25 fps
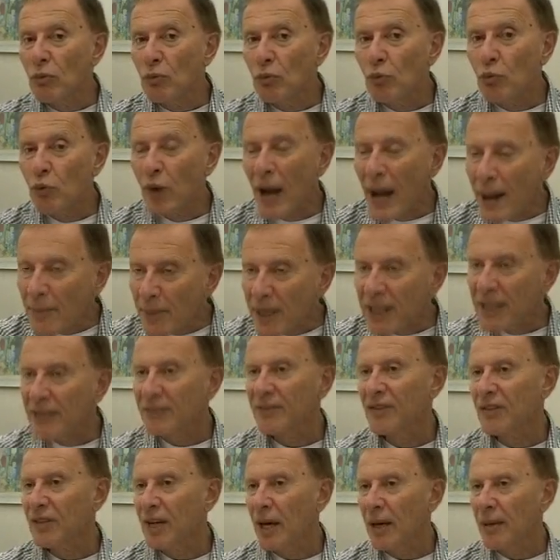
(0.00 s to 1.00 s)
rabid
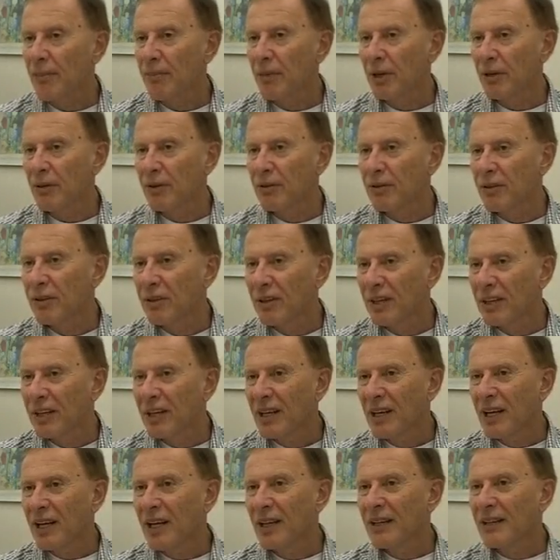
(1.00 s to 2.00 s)
incitement
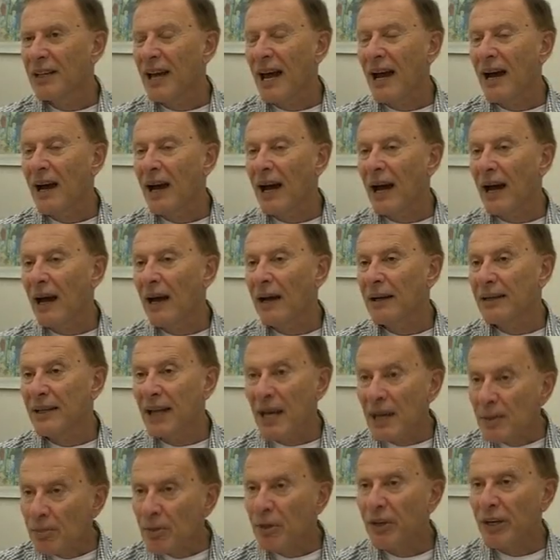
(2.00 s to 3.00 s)
in
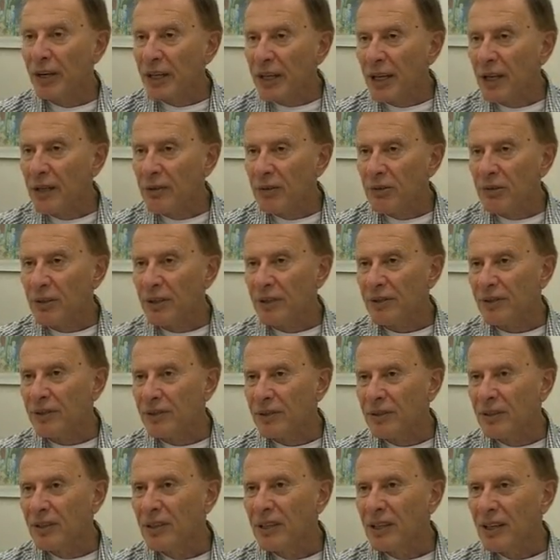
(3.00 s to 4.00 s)
neighboring countries
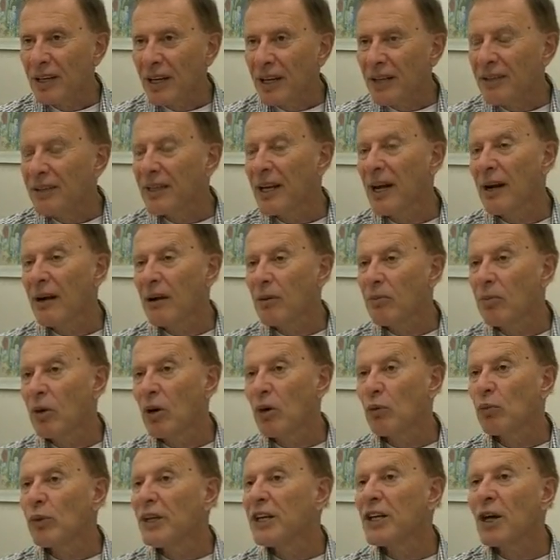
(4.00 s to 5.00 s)
in the Arab
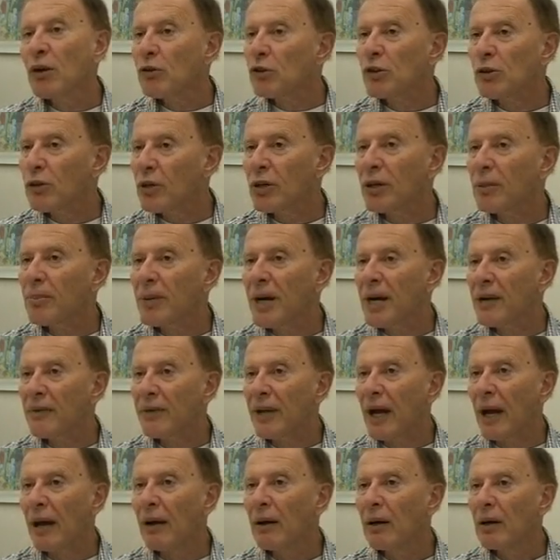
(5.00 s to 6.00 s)
world, we don't talk about
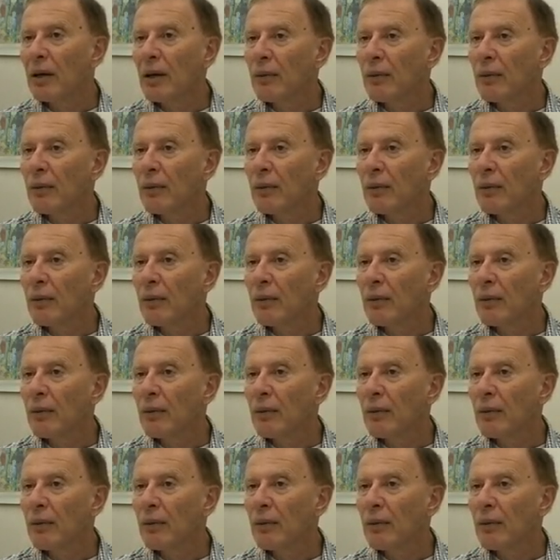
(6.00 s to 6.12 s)
that.